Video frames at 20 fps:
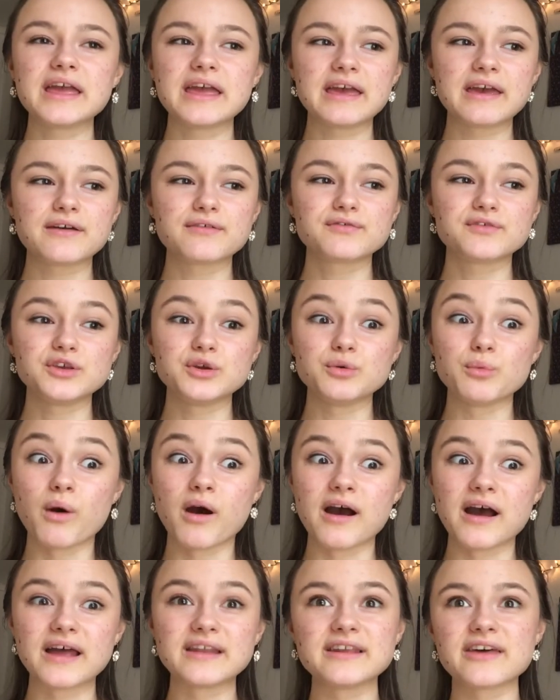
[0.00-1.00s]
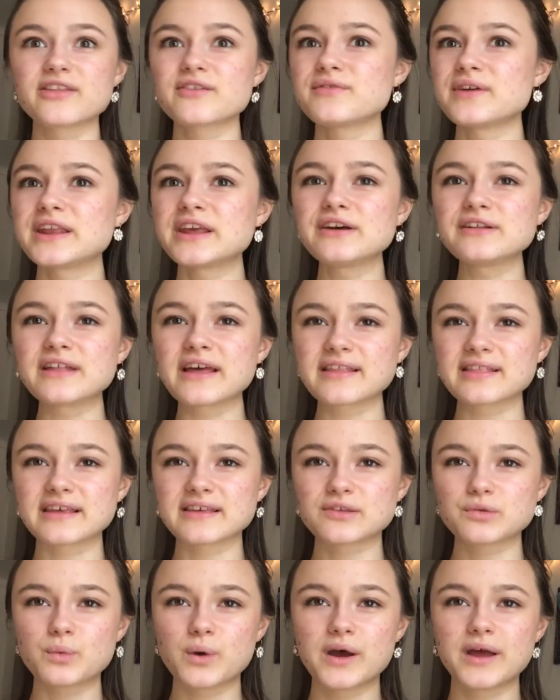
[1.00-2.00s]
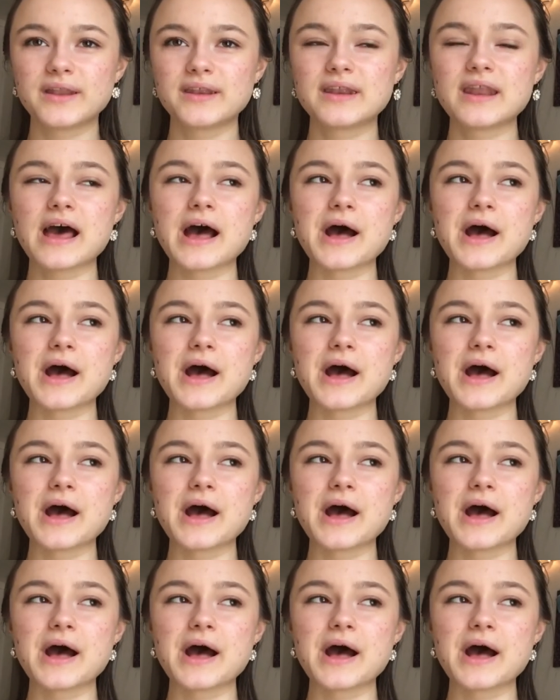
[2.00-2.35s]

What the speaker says: if you want another video like this one.